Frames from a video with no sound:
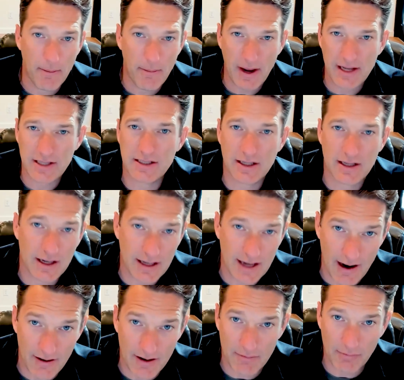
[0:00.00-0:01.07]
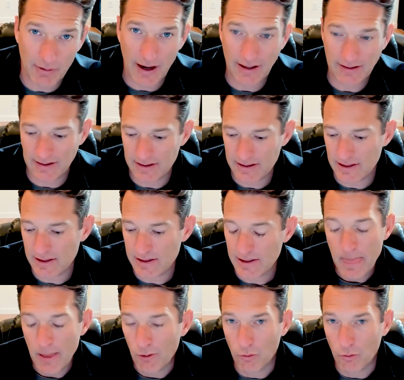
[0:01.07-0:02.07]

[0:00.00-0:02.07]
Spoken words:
basic accounting practices,